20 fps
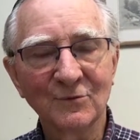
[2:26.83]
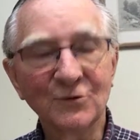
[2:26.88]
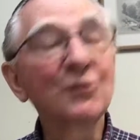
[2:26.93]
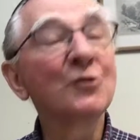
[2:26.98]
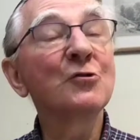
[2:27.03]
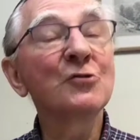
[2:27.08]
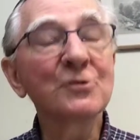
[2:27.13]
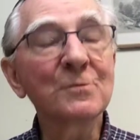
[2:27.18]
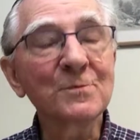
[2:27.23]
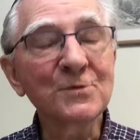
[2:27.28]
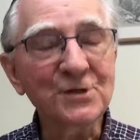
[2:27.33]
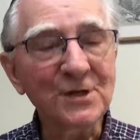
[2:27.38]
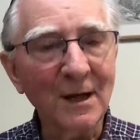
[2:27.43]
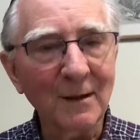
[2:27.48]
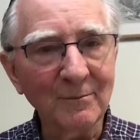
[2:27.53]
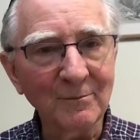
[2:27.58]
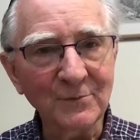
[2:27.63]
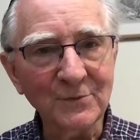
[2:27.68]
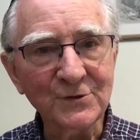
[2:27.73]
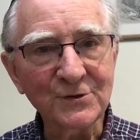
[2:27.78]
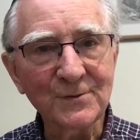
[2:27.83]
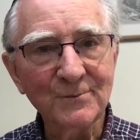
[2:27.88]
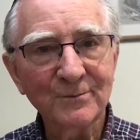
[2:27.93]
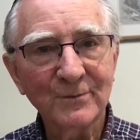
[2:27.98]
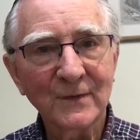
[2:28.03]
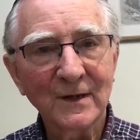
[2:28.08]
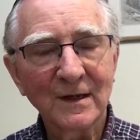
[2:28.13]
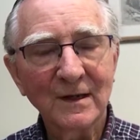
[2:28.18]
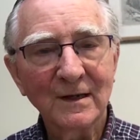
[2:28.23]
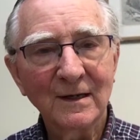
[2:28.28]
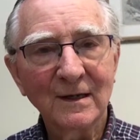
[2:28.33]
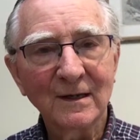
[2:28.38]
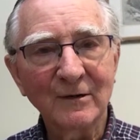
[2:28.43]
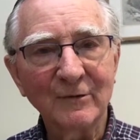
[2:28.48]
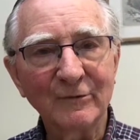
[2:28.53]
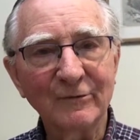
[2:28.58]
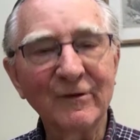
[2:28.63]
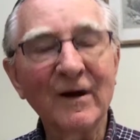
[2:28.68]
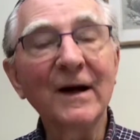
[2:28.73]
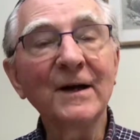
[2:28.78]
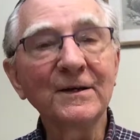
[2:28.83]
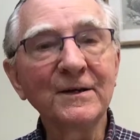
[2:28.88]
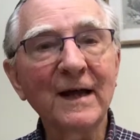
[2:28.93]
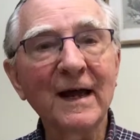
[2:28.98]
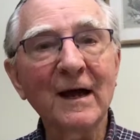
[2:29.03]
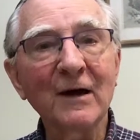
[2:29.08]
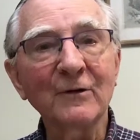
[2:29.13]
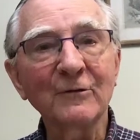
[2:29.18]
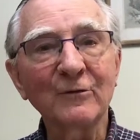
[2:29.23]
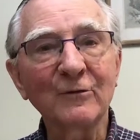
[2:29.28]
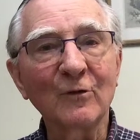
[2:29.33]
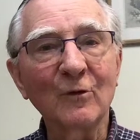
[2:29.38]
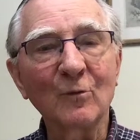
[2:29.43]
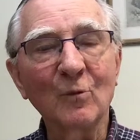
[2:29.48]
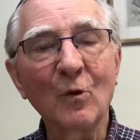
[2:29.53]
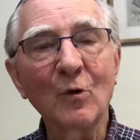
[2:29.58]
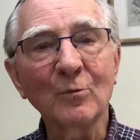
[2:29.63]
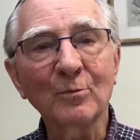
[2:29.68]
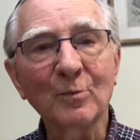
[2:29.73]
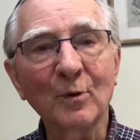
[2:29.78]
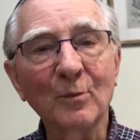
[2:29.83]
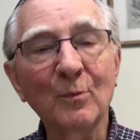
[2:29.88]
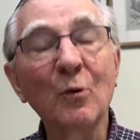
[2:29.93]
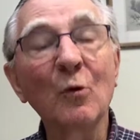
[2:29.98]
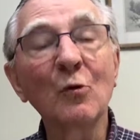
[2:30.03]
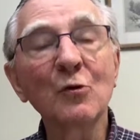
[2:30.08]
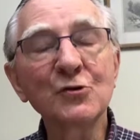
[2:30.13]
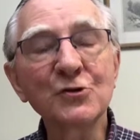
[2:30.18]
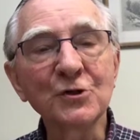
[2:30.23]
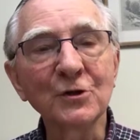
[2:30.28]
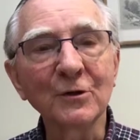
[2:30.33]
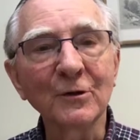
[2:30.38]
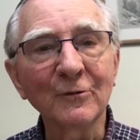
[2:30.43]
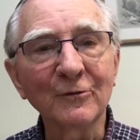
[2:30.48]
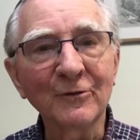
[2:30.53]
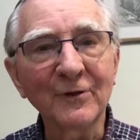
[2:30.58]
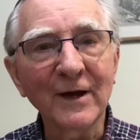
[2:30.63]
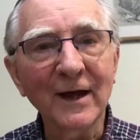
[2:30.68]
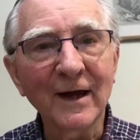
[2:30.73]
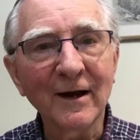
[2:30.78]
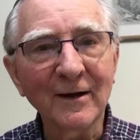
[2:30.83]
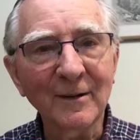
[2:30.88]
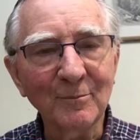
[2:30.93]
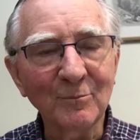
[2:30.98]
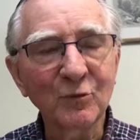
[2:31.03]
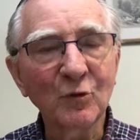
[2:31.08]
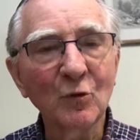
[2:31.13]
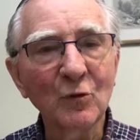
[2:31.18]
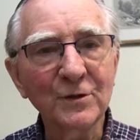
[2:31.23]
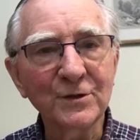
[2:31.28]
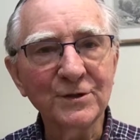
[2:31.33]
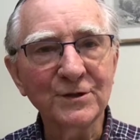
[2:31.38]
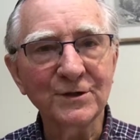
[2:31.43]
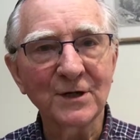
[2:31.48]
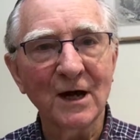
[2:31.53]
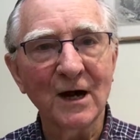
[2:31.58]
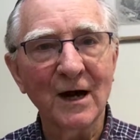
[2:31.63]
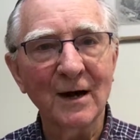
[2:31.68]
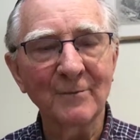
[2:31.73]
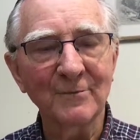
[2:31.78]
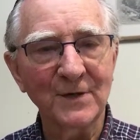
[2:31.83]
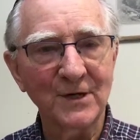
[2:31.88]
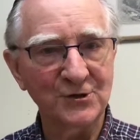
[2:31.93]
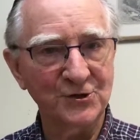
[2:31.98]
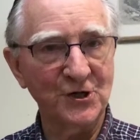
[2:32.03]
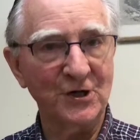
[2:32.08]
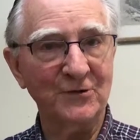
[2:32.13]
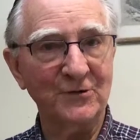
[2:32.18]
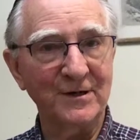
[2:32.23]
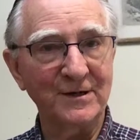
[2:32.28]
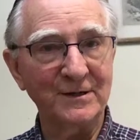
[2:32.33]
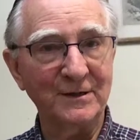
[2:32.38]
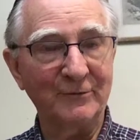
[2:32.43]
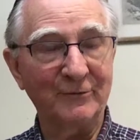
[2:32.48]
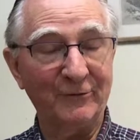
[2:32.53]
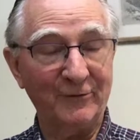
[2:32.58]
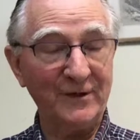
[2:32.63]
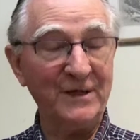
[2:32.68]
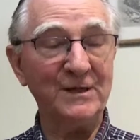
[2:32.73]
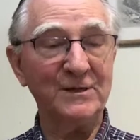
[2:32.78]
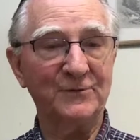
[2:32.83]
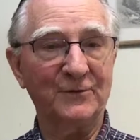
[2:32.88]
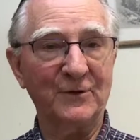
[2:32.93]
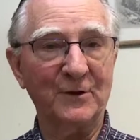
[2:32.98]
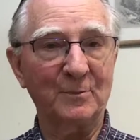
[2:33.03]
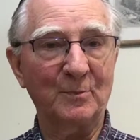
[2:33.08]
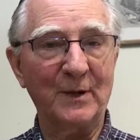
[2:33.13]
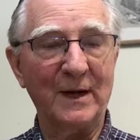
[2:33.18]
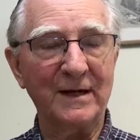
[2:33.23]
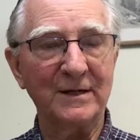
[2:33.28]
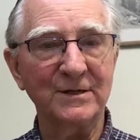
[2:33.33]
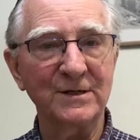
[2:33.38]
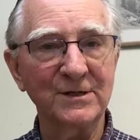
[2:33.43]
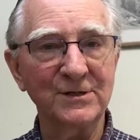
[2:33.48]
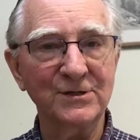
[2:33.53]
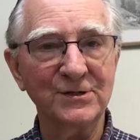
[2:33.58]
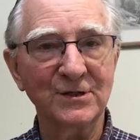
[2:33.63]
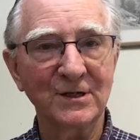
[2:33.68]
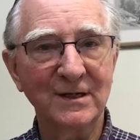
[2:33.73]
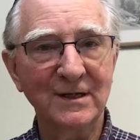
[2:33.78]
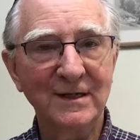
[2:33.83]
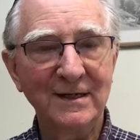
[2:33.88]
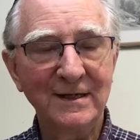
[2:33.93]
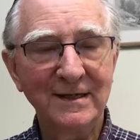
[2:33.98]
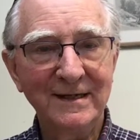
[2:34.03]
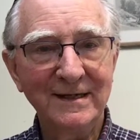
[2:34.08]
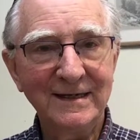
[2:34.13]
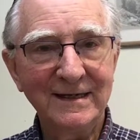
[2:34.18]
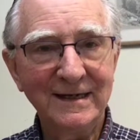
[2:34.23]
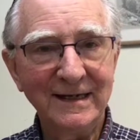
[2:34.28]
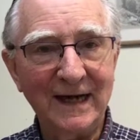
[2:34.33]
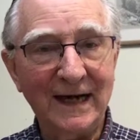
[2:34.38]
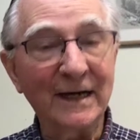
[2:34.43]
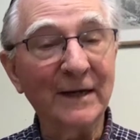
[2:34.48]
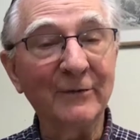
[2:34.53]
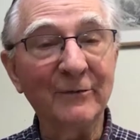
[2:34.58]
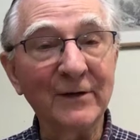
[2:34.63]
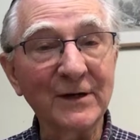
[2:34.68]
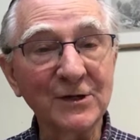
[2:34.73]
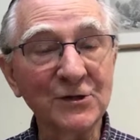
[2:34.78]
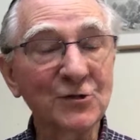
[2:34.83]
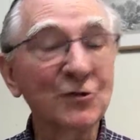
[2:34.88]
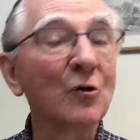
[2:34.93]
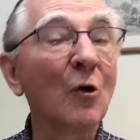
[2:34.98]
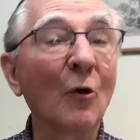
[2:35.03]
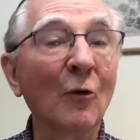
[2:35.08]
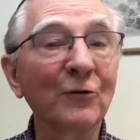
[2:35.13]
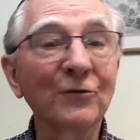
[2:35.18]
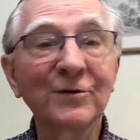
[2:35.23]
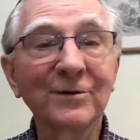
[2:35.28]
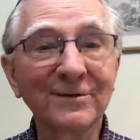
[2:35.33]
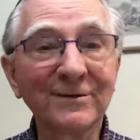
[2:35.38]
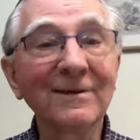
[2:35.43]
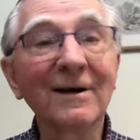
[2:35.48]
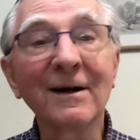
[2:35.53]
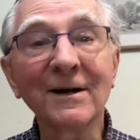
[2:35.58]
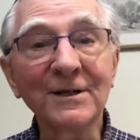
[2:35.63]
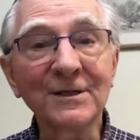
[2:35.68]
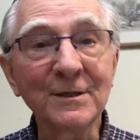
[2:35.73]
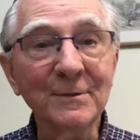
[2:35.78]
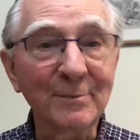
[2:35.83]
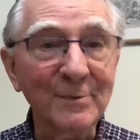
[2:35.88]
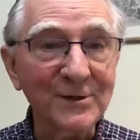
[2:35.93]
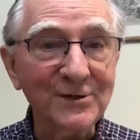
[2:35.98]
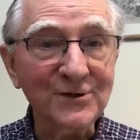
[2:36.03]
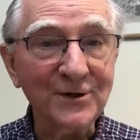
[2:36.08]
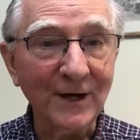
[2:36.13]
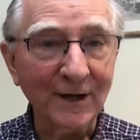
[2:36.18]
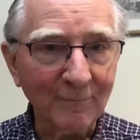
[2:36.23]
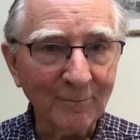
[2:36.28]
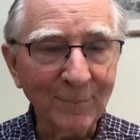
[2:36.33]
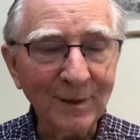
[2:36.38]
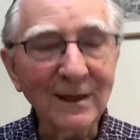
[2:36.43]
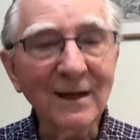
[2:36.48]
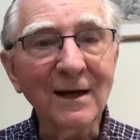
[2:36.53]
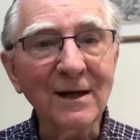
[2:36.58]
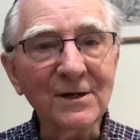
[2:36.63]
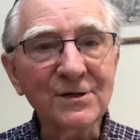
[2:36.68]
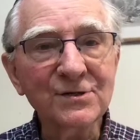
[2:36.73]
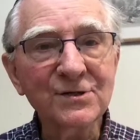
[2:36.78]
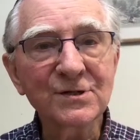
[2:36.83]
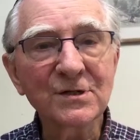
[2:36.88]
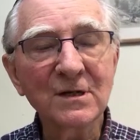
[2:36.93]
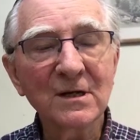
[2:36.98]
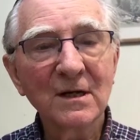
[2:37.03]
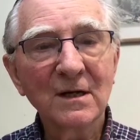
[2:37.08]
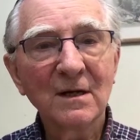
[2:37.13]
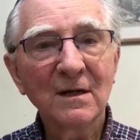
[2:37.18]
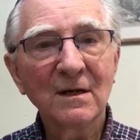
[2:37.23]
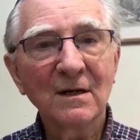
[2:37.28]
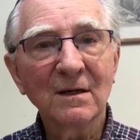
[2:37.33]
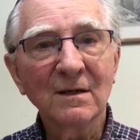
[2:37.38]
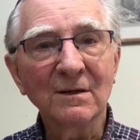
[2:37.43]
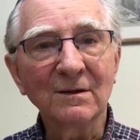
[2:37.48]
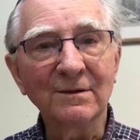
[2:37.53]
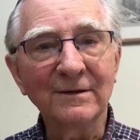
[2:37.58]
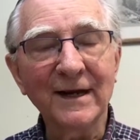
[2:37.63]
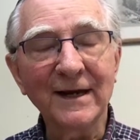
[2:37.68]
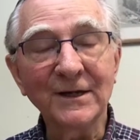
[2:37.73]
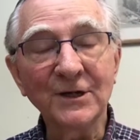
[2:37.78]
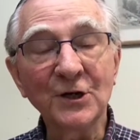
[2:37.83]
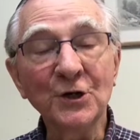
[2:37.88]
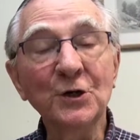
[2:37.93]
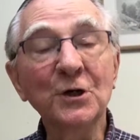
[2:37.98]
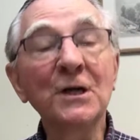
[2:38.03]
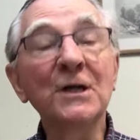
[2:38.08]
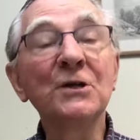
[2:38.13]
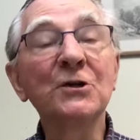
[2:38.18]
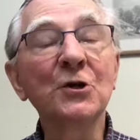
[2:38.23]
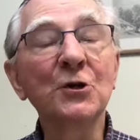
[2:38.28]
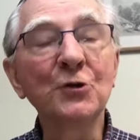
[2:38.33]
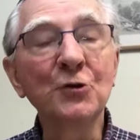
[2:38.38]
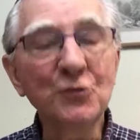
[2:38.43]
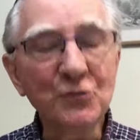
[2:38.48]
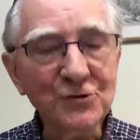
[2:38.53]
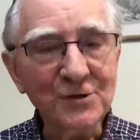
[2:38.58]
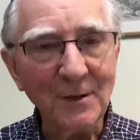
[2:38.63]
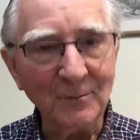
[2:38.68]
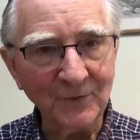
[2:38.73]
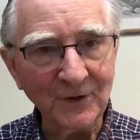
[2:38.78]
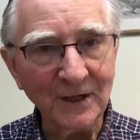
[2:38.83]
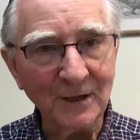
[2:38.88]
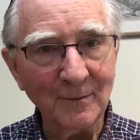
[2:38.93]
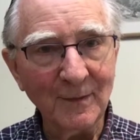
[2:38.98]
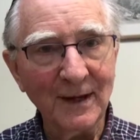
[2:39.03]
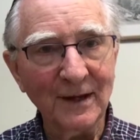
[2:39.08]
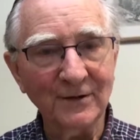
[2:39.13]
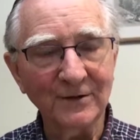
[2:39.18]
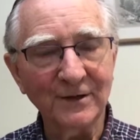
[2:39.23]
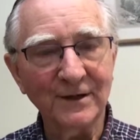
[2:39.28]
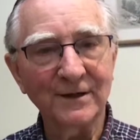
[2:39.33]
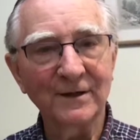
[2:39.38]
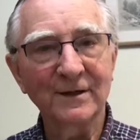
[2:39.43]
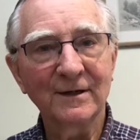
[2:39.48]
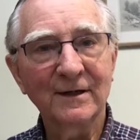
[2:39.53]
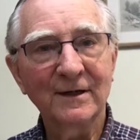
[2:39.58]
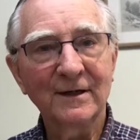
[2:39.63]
Do some sums. Find out for what proportion of their employed time they're generating fees for the practice, and if it's not 90% plus, then you need to do something about it.